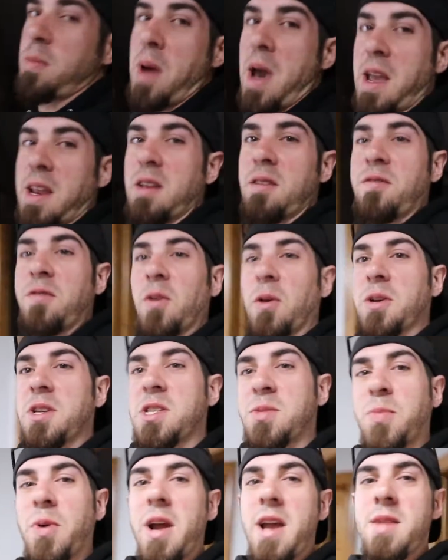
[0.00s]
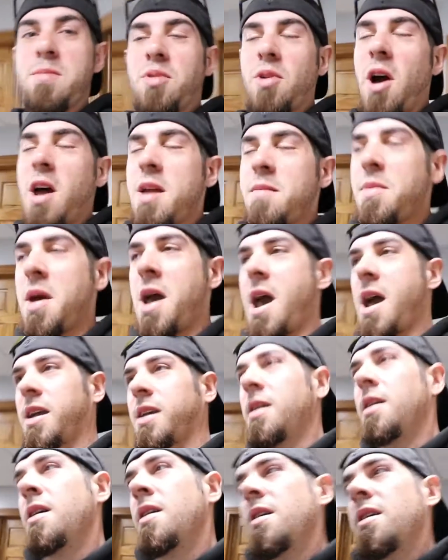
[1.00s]
painted, fully sprayed, brought it
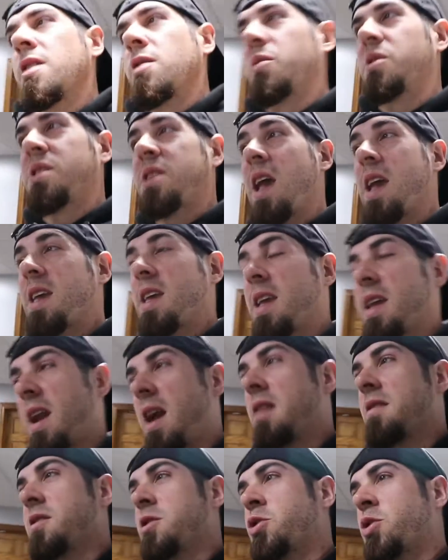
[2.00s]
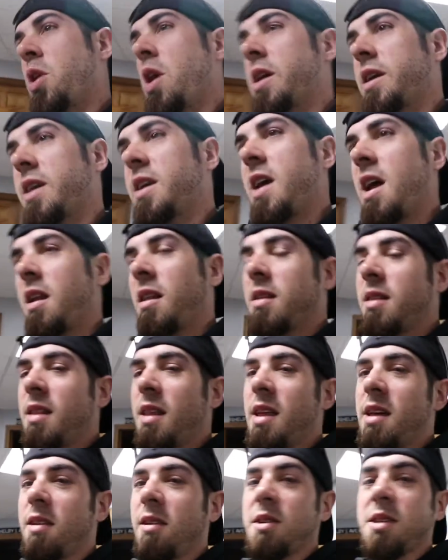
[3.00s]
back, was taking it out of the truck and got a
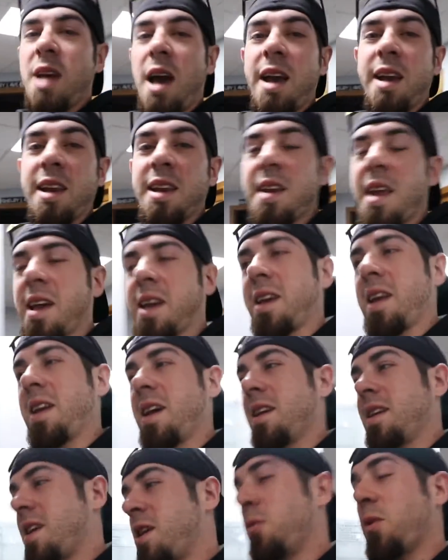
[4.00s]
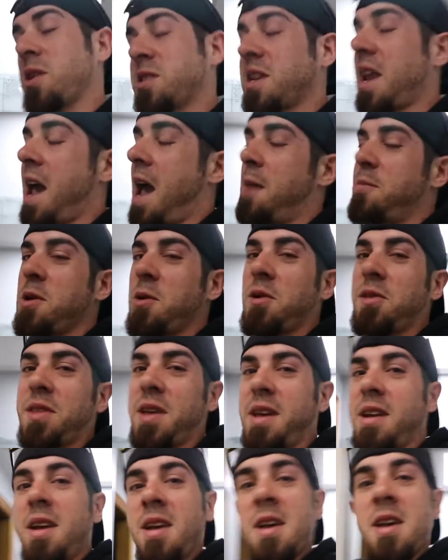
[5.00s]
little tiny nick in it. He wasn't happy with
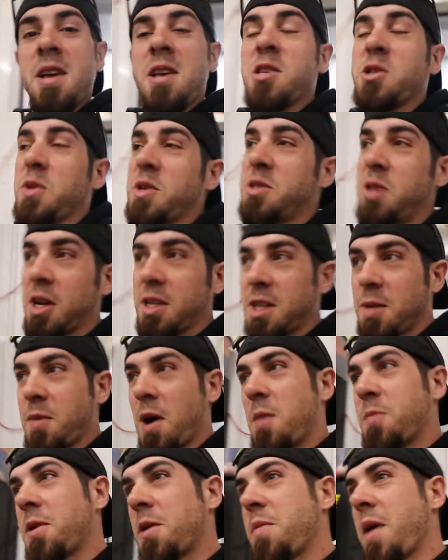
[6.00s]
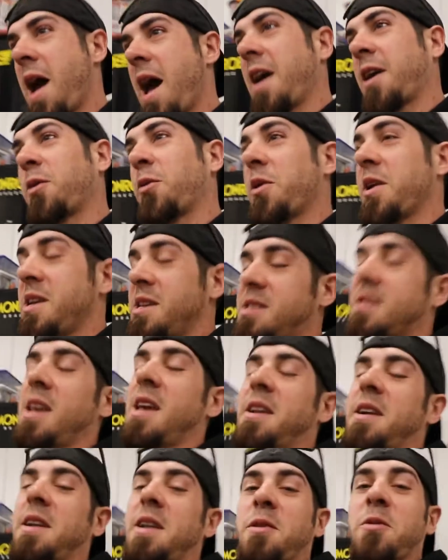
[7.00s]
it, so he took the bumper back,
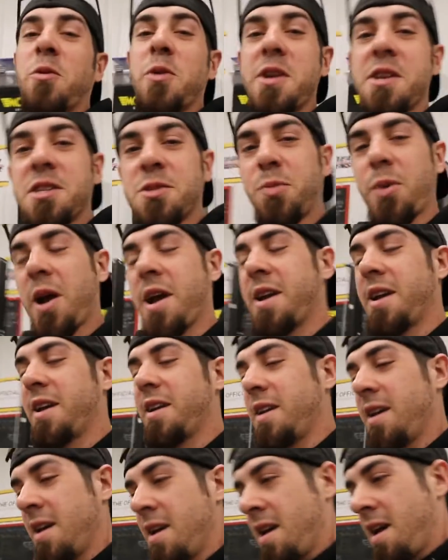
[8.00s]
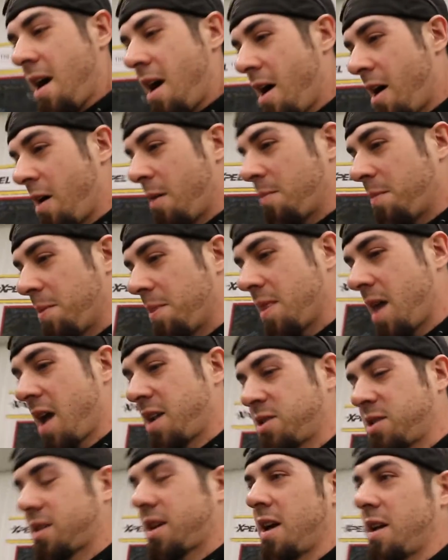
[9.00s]
re-sanded and resprayed it.
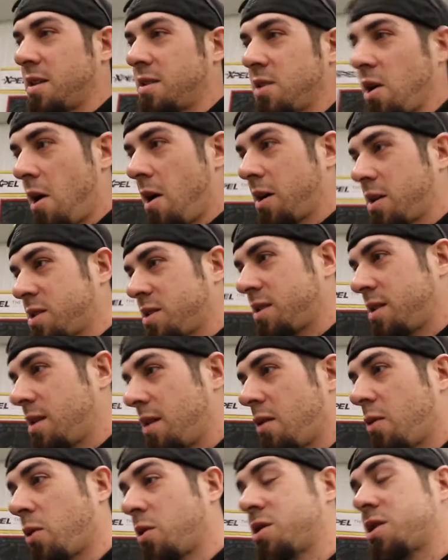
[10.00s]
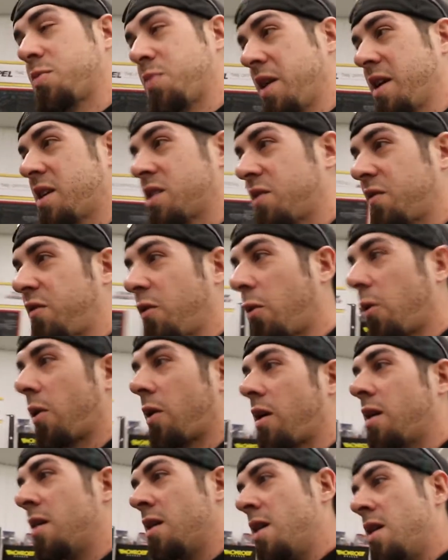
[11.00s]
That just kind of talks or speaks
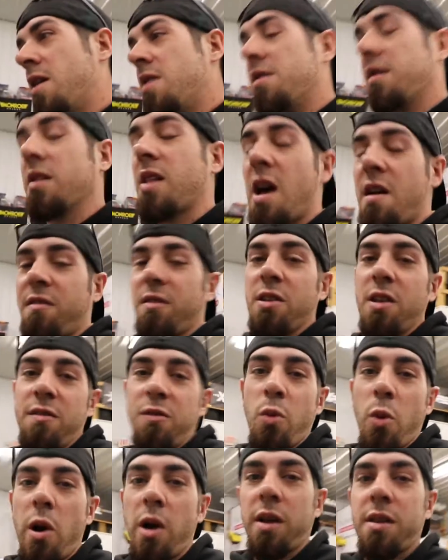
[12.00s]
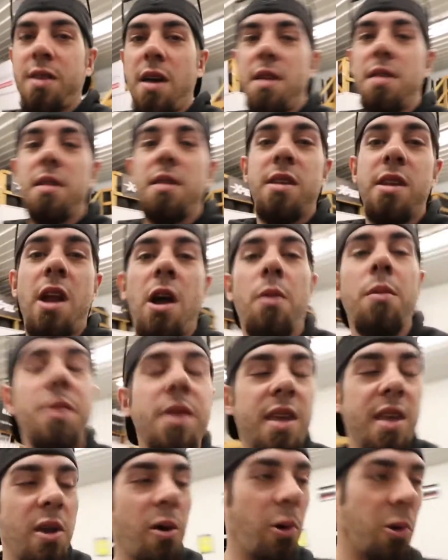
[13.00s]
for the level of work that, you know,
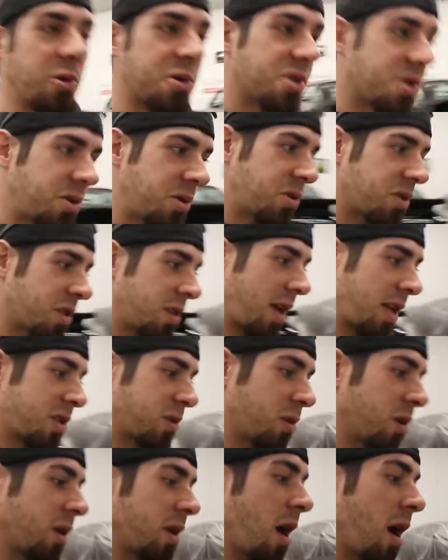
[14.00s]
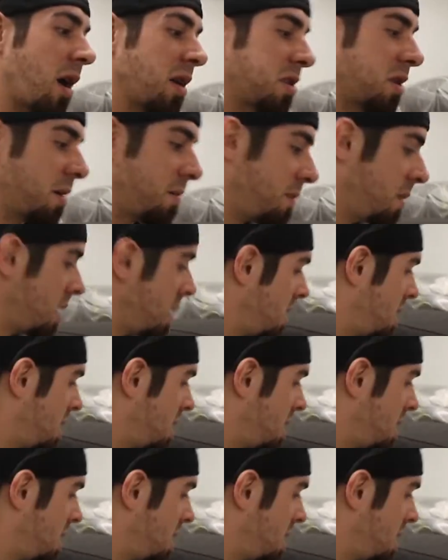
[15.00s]
he holds to, so that's really awesome.